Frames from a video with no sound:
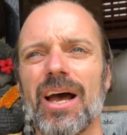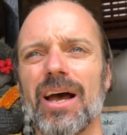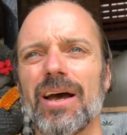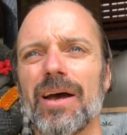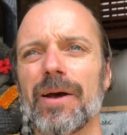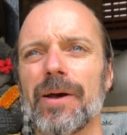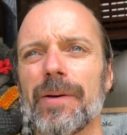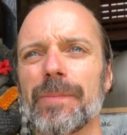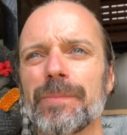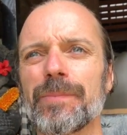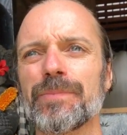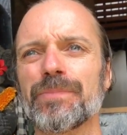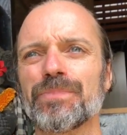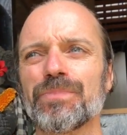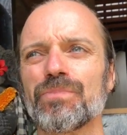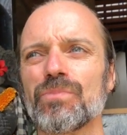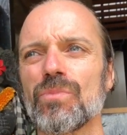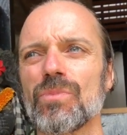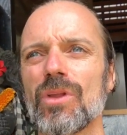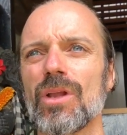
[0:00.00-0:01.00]
um,
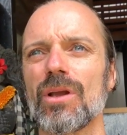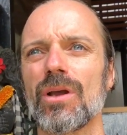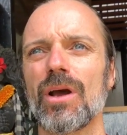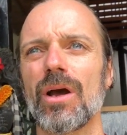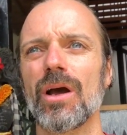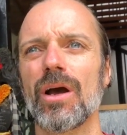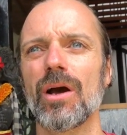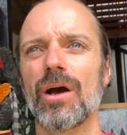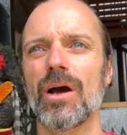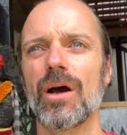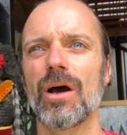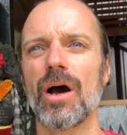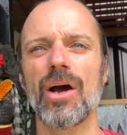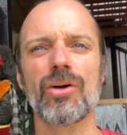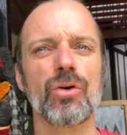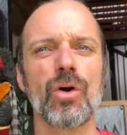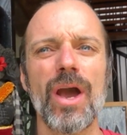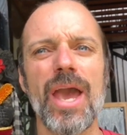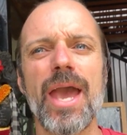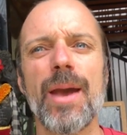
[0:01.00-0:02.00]
uh,
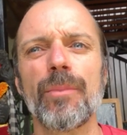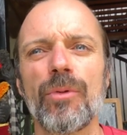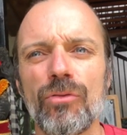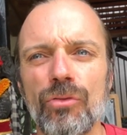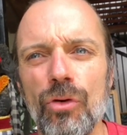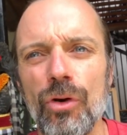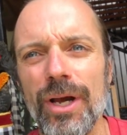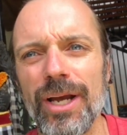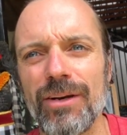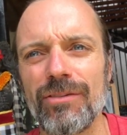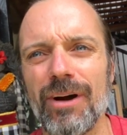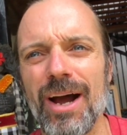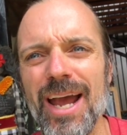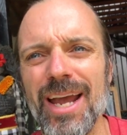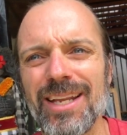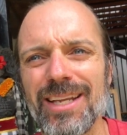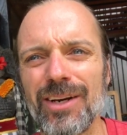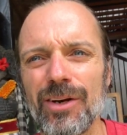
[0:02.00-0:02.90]
I've got a hemorrhoid, right?